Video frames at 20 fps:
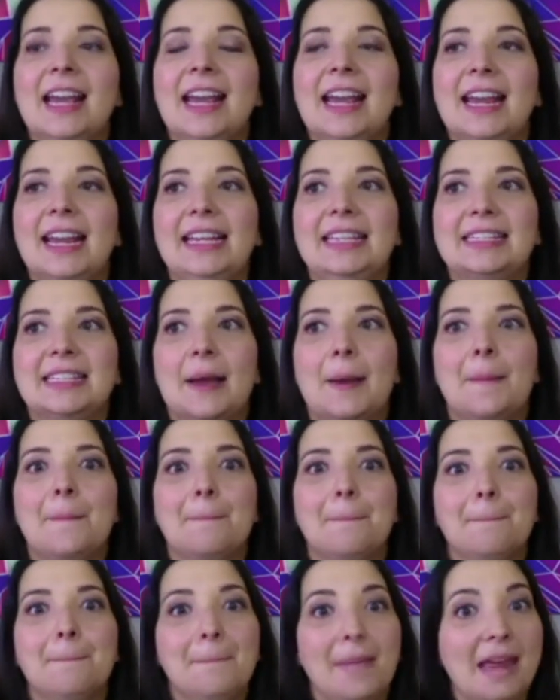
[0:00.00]
is
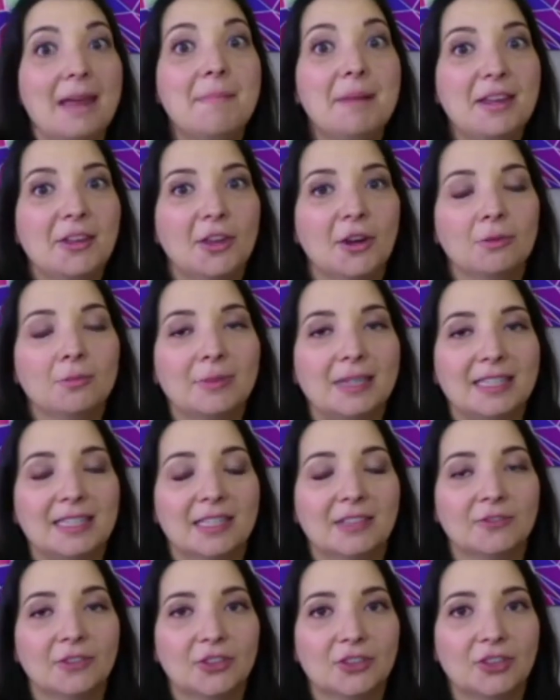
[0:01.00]
maybe their
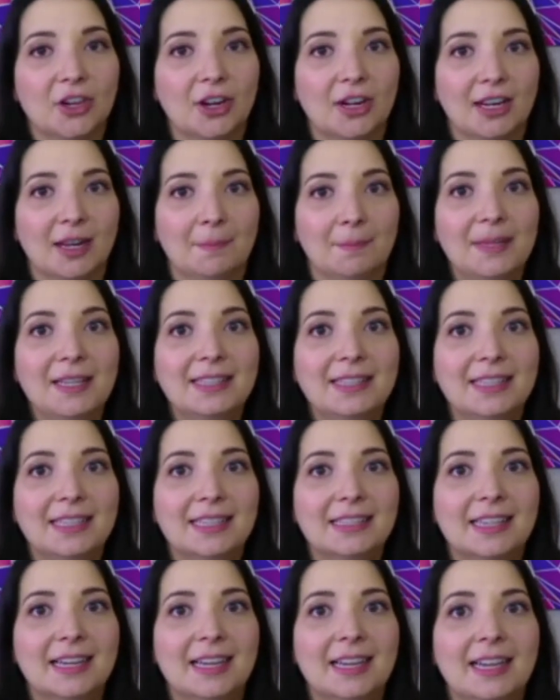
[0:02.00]
reason for starting a
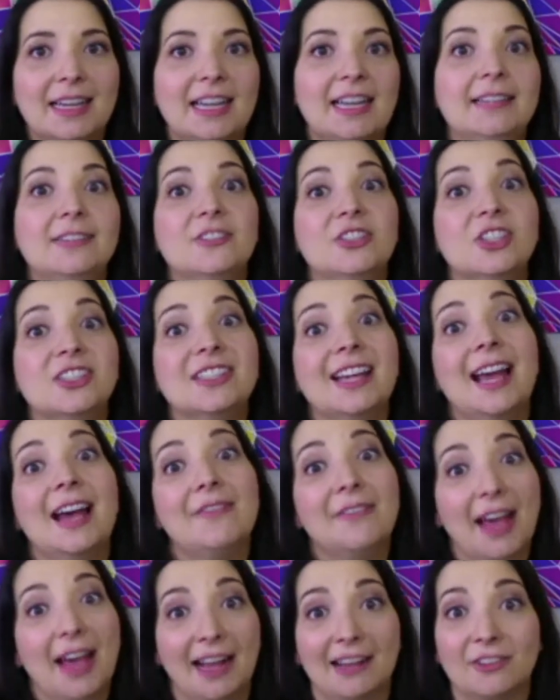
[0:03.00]
business is just to
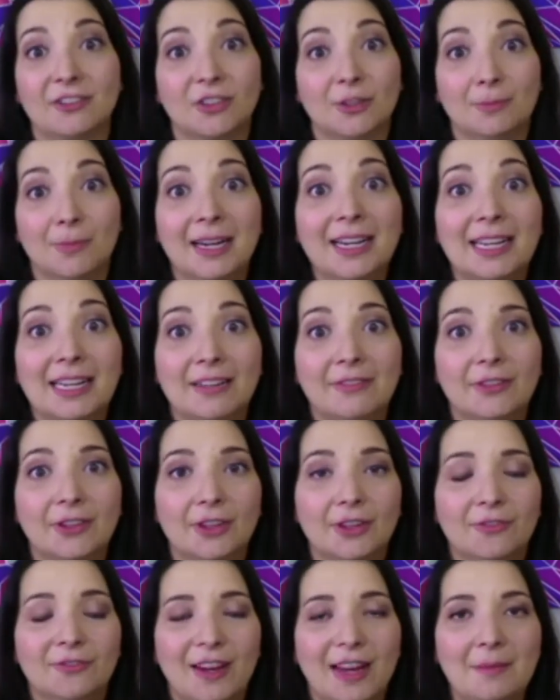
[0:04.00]
have extra money for
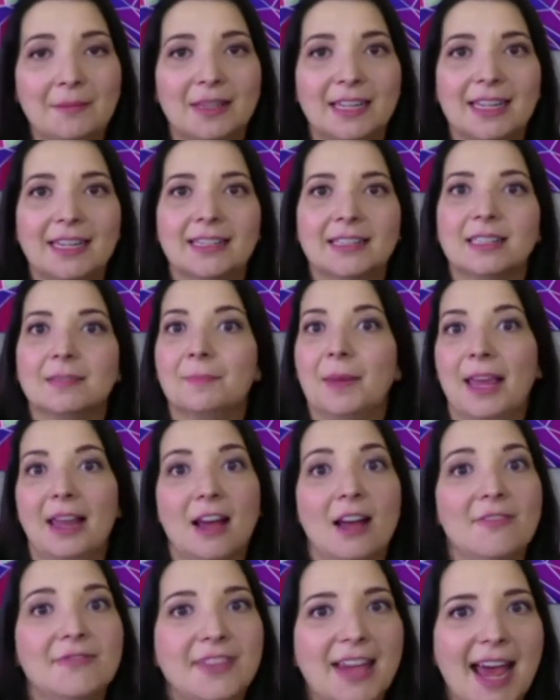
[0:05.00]
their family, to pay
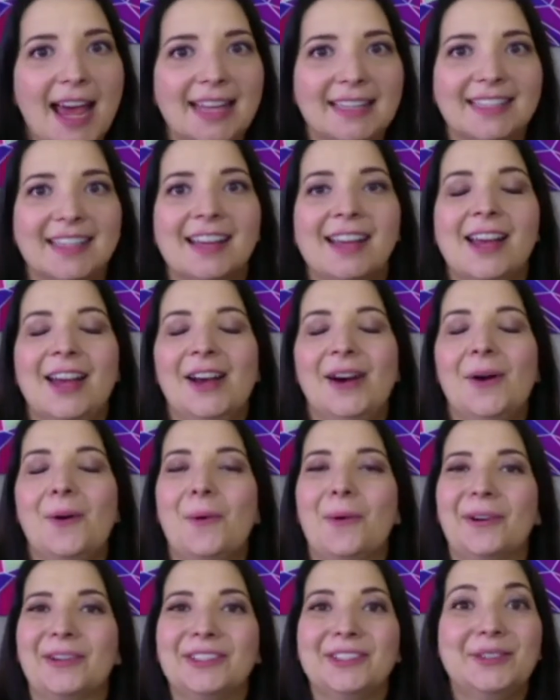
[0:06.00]
off debt
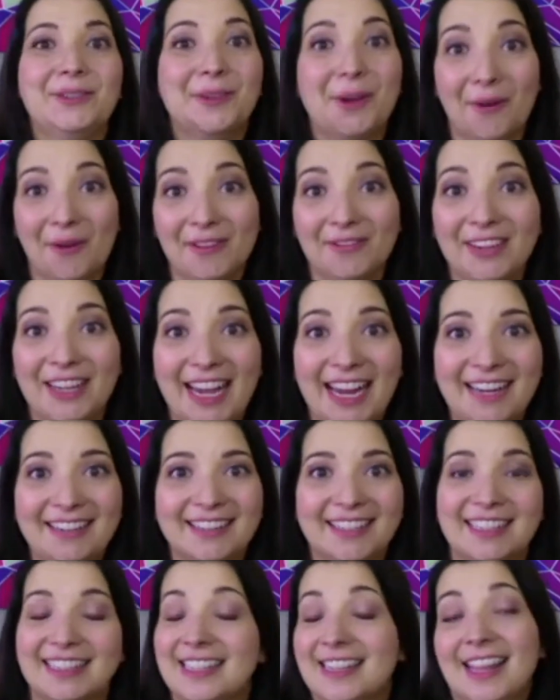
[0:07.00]
or to go on
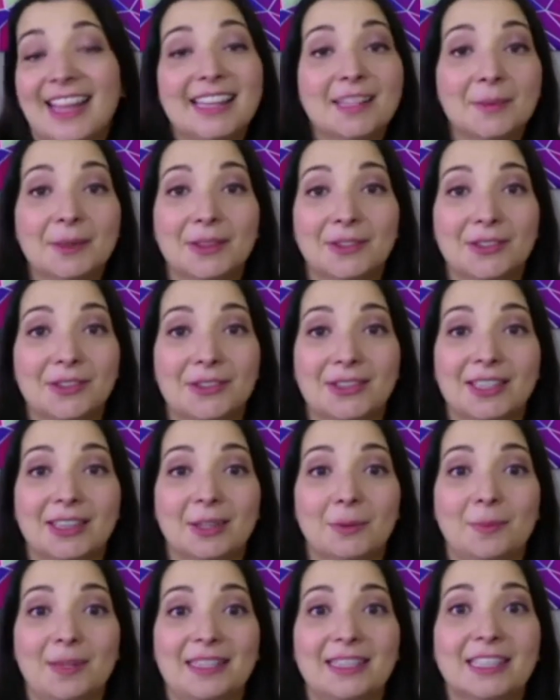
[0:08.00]
vacations, and that's what they're
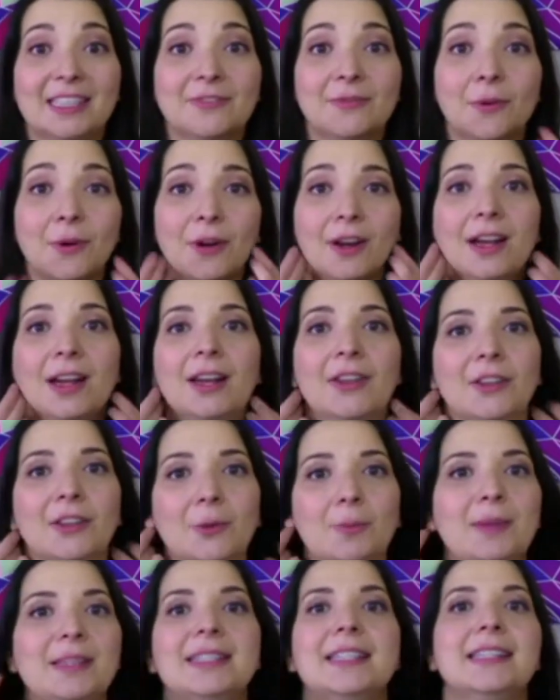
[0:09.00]
using their business for
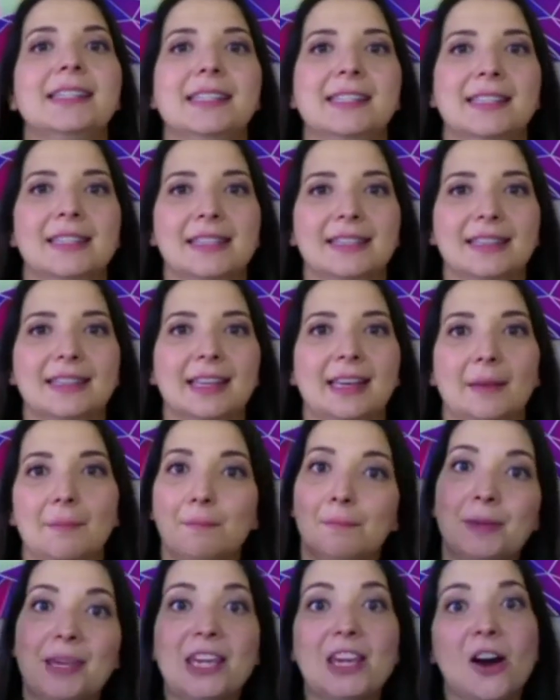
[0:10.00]
their business isn't
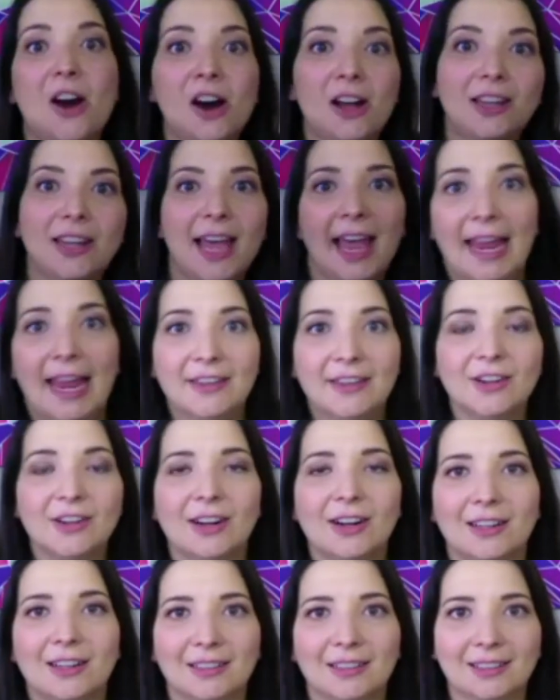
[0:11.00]
the be all end
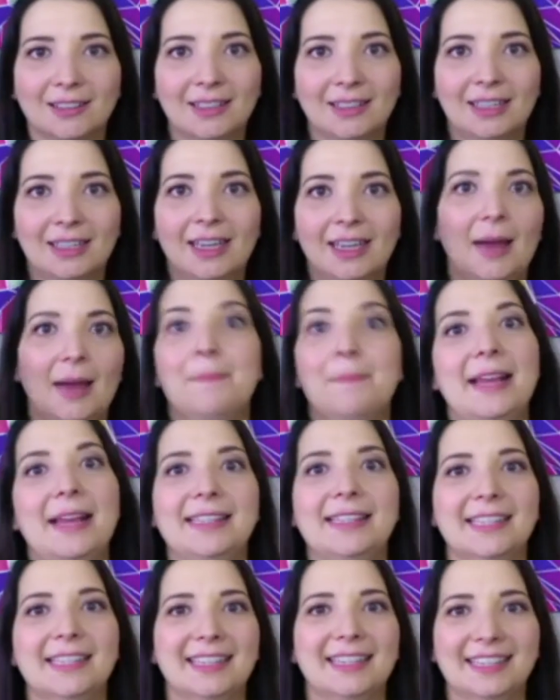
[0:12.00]
all
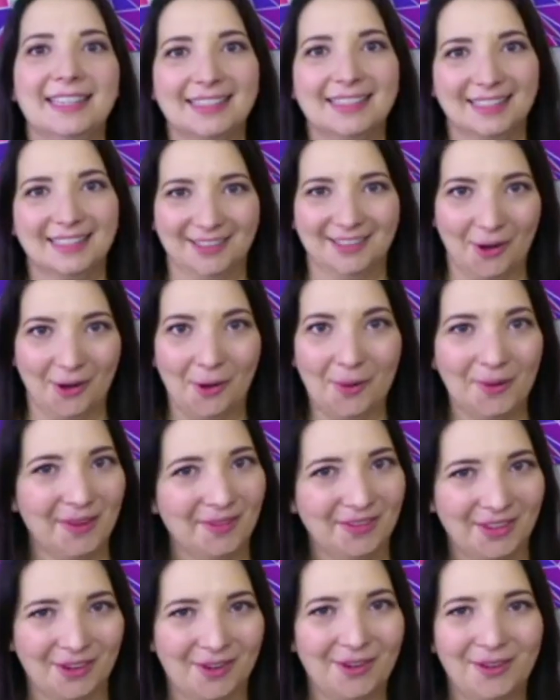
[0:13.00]
amazingness goal
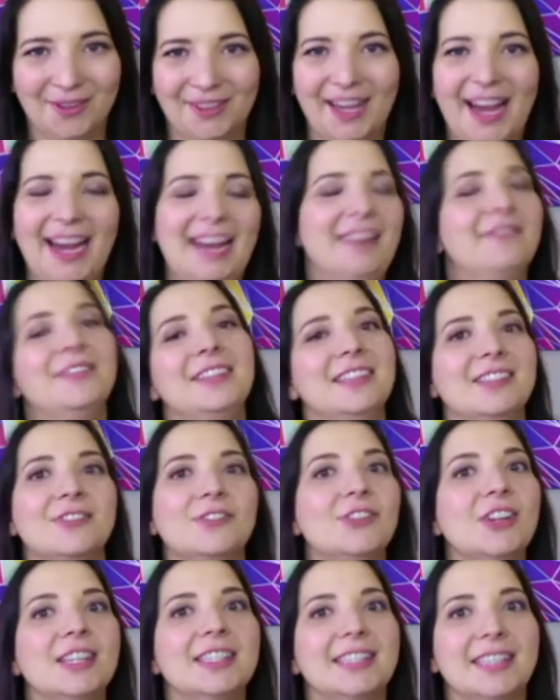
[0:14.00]
of their whole life. It's
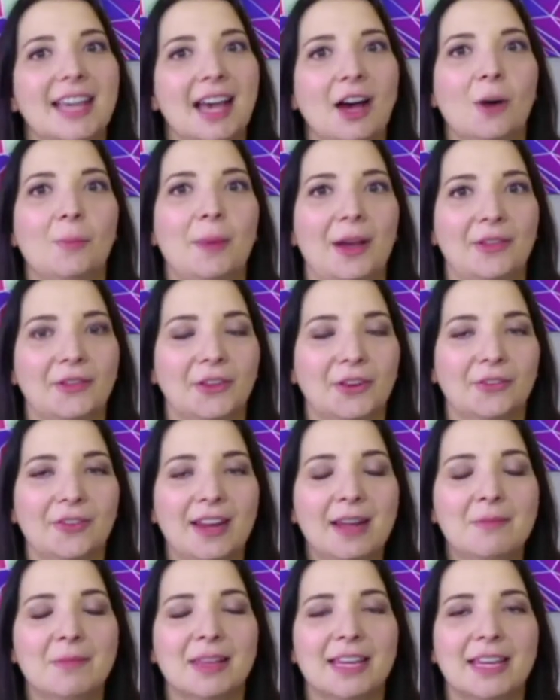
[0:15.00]
just to help out their
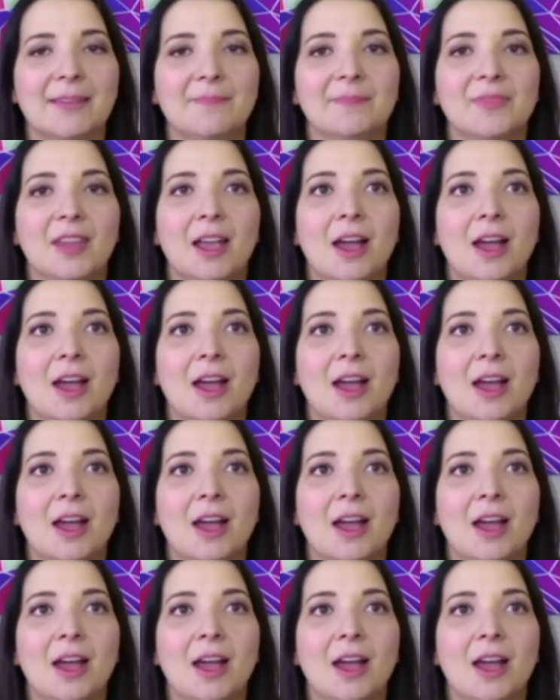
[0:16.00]
family.